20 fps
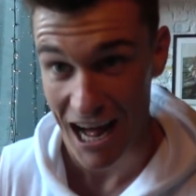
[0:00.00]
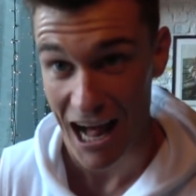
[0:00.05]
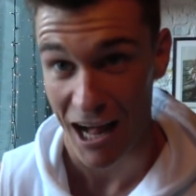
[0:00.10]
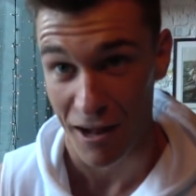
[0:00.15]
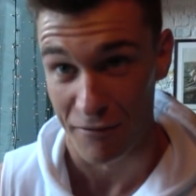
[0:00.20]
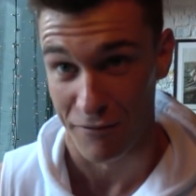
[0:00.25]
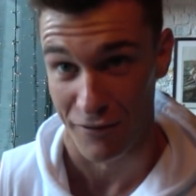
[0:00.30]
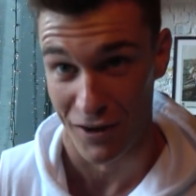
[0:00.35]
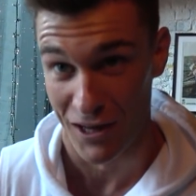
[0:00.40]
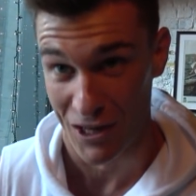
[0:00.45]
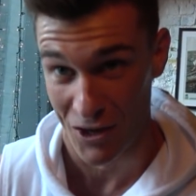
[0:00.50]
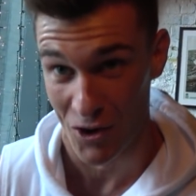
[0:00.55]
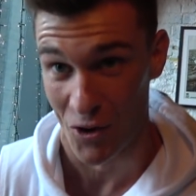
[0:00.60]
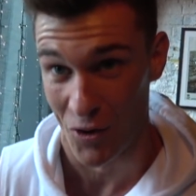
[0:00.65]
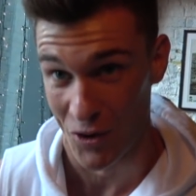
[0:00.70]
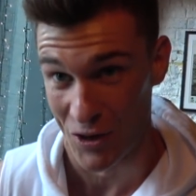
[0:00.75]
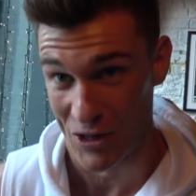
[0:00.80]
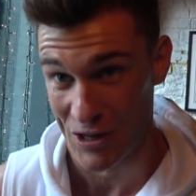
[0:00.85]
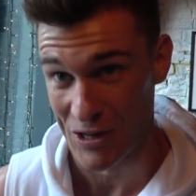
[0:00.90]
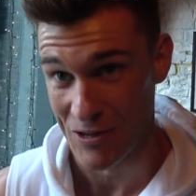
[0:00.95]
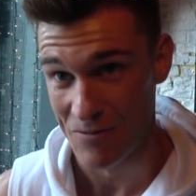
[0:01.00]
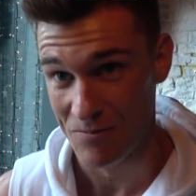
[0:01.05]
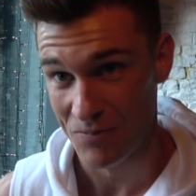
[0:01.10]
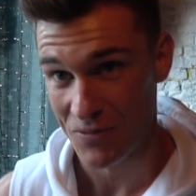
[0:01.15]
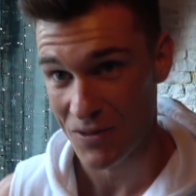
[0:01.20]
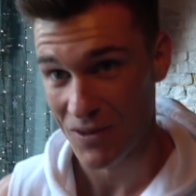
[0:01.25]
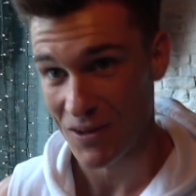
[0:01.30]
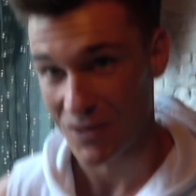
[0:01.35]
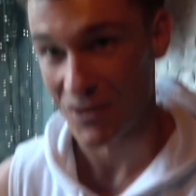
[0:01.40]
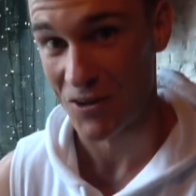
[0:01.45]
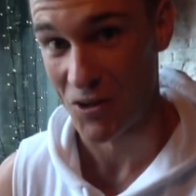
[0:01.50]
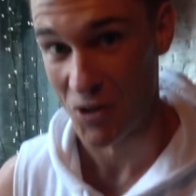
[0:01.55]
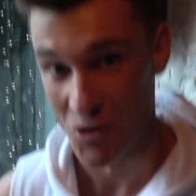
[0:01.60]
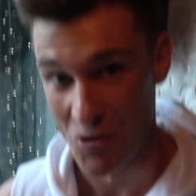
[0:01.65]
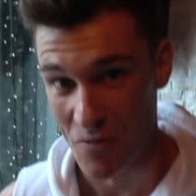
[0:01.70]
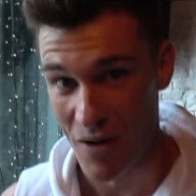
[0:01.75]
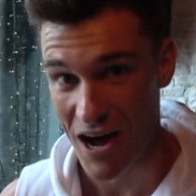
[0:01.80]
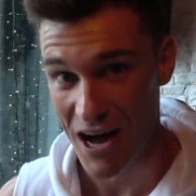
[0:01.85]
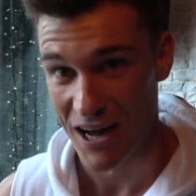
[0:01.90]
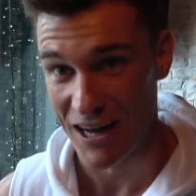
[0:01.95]
Alphalete hoodie. Yes.
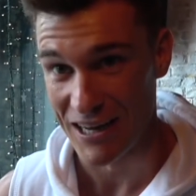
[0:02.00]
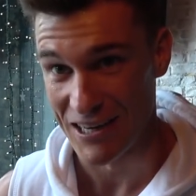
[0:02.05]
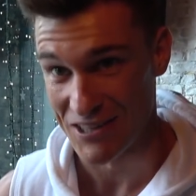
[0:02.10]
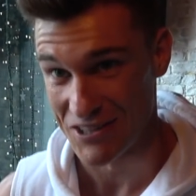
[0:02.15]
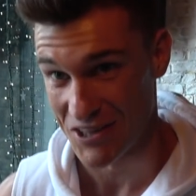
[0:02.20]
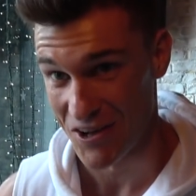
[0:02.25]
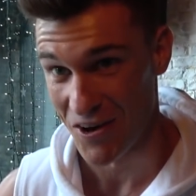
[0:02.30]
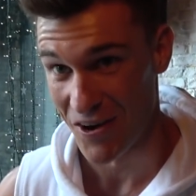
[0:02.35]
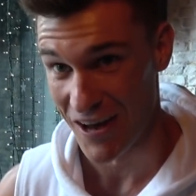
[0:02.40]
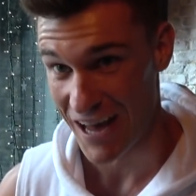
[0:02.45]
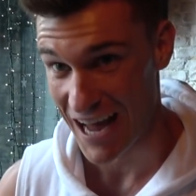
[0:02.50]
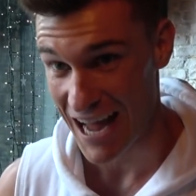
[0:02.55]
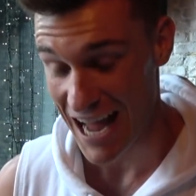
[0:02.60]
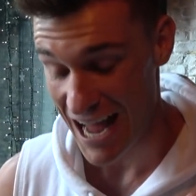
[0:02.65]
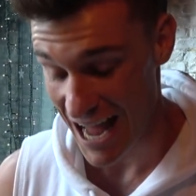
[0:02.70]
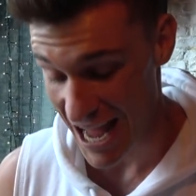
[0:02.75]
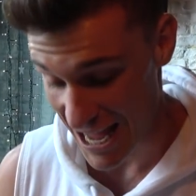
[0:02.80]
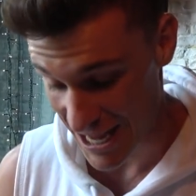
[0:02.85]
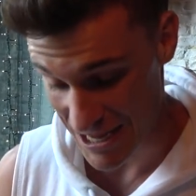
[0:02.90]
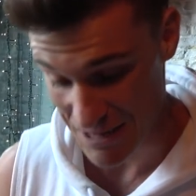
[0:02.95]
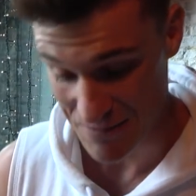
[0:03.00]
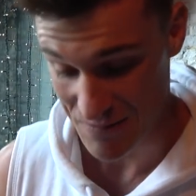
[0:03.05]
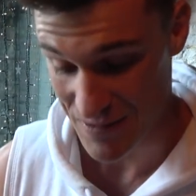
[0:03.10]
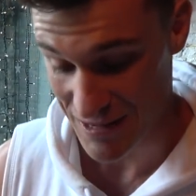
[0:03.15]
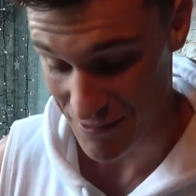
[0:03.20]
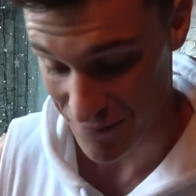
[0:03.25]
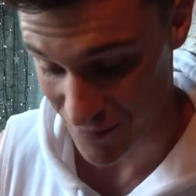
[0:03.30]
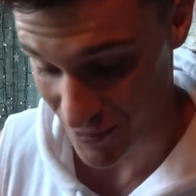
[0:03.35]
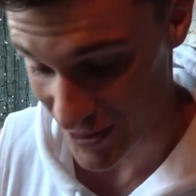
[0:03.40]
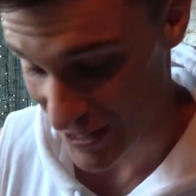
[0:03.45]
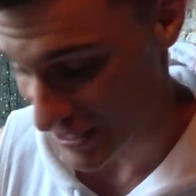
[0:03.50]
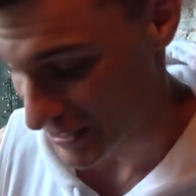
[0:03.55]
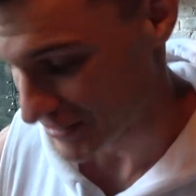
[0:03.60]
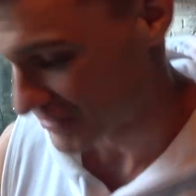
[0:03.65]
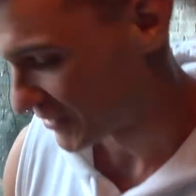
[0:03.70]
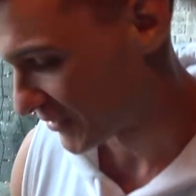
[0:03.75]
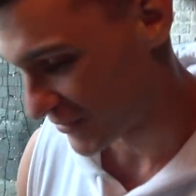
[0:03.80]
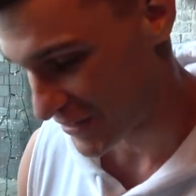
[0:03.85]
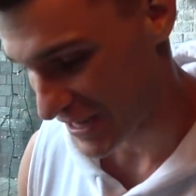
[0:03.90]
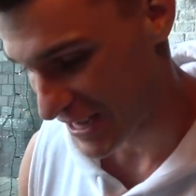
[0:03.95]
Guzman is gonna hate me for
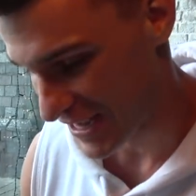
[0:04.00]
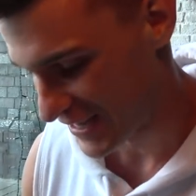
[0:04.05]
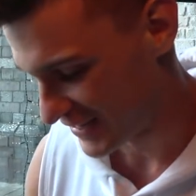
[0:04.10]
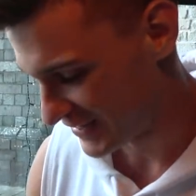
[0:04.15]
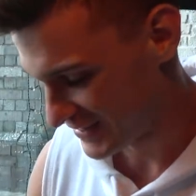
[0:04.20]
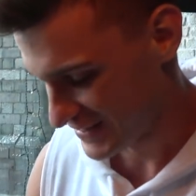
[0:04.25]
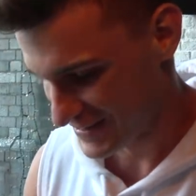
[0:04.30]
this. Okay.